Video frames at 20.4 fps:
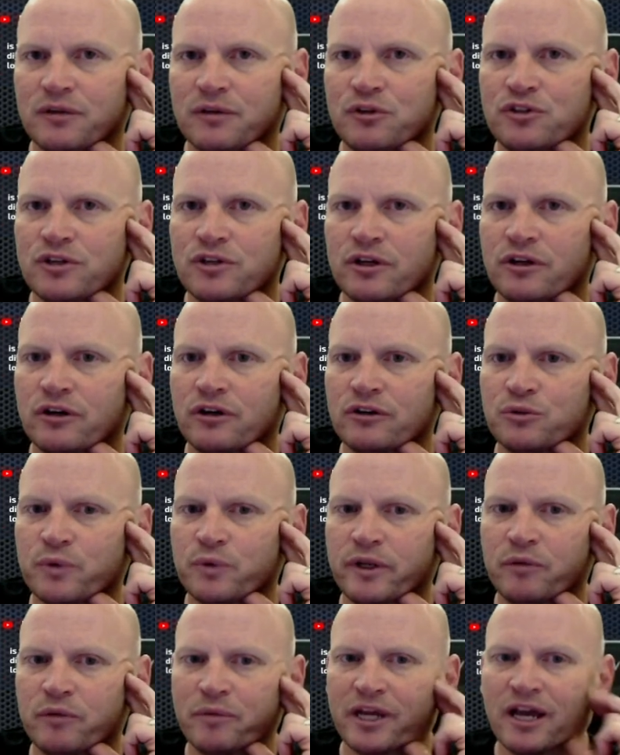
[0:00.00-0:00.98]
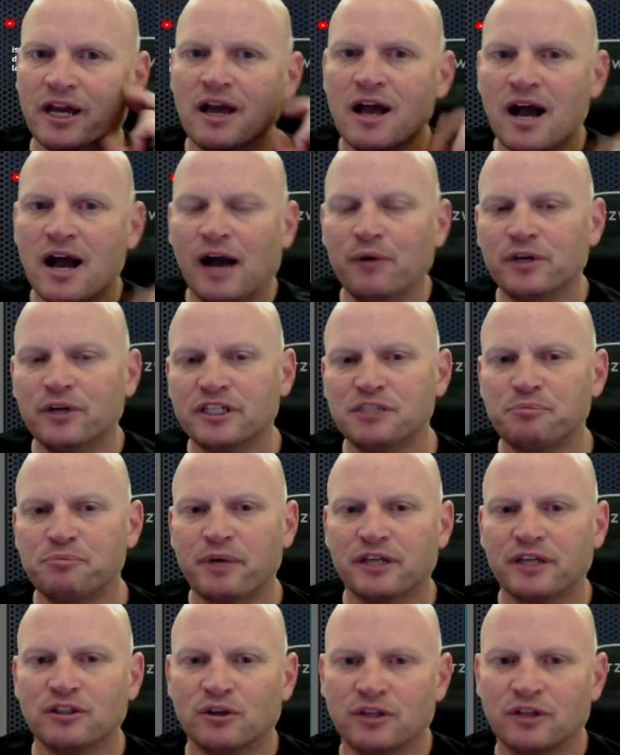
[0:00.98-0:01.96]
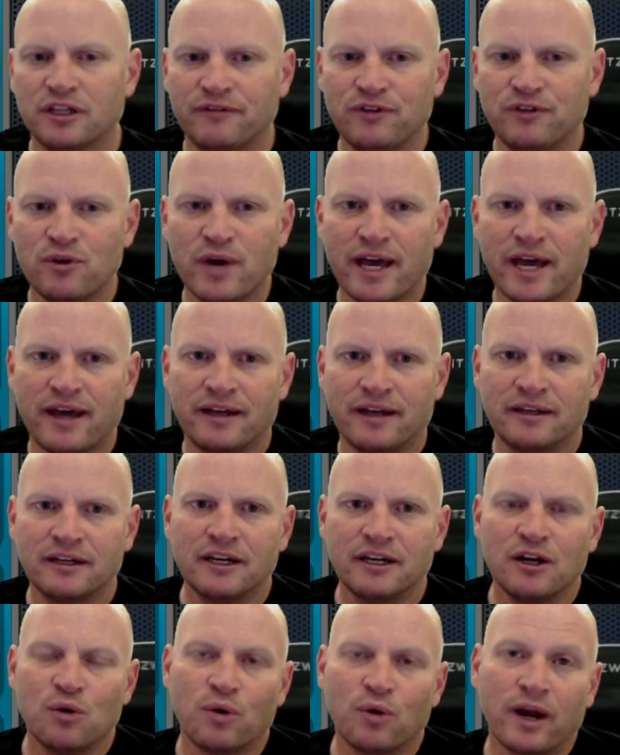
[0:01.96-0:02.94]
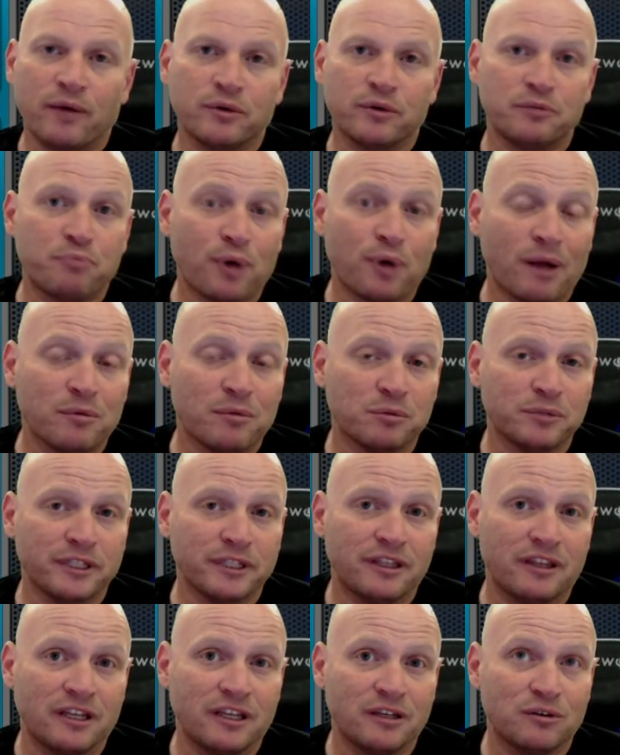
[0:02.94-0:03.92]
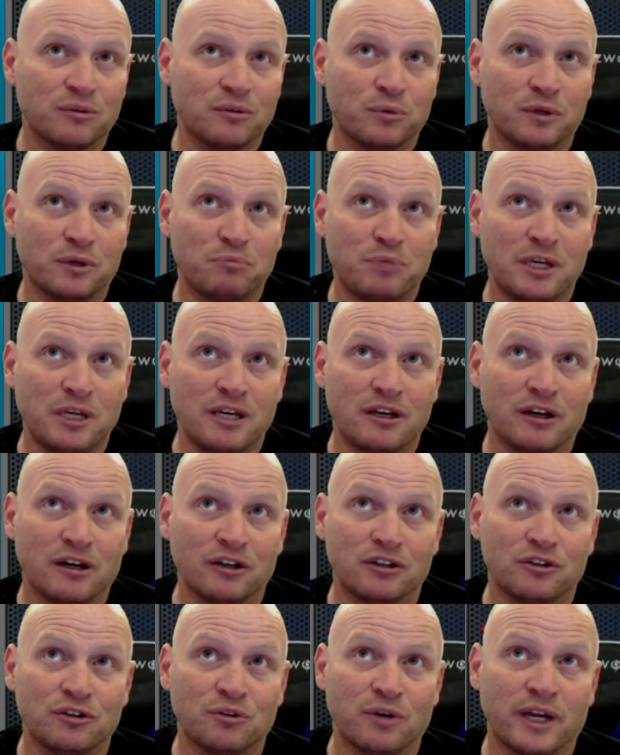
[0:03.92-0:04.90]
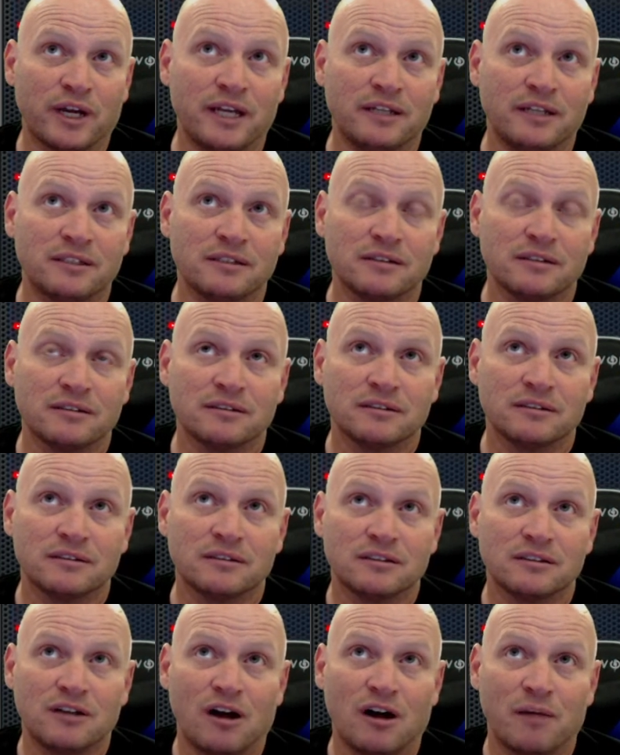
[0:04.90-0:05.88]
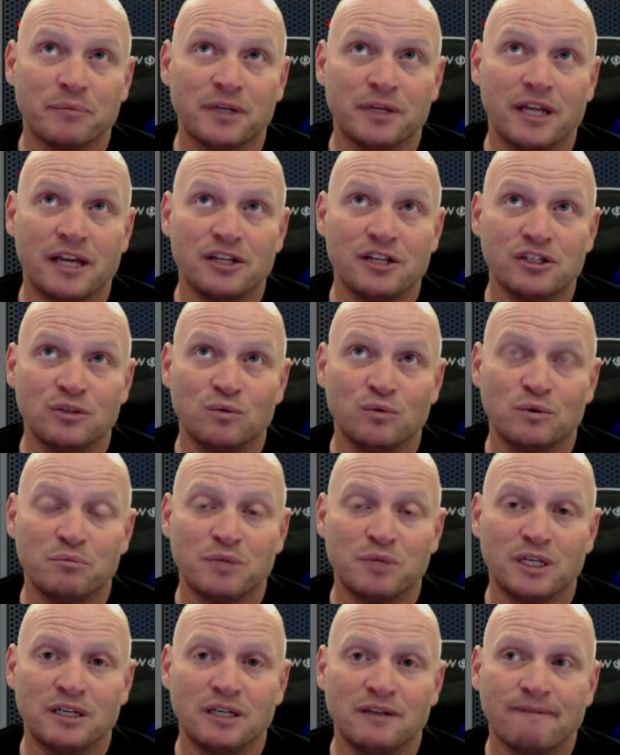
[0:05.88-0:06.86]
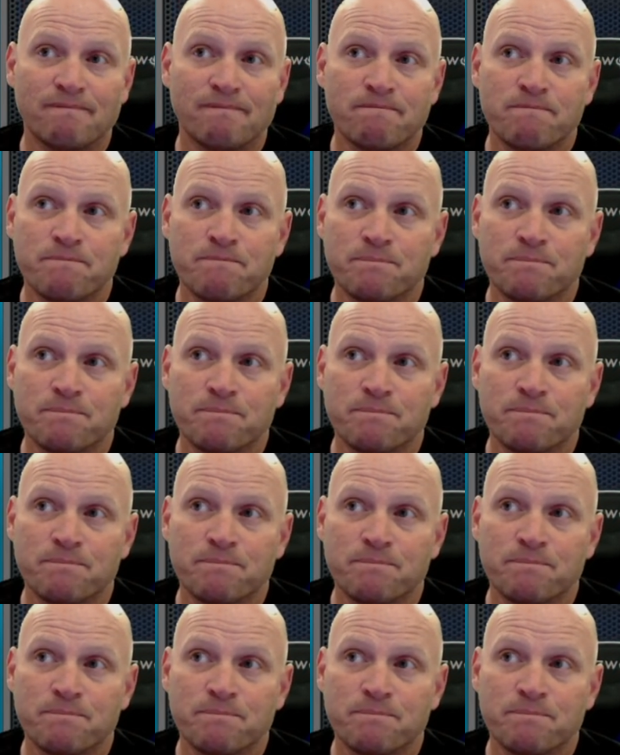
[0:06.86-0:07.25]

Using an Arduino Mega, I would expect though that if you had what I would probably think would be a great combination would be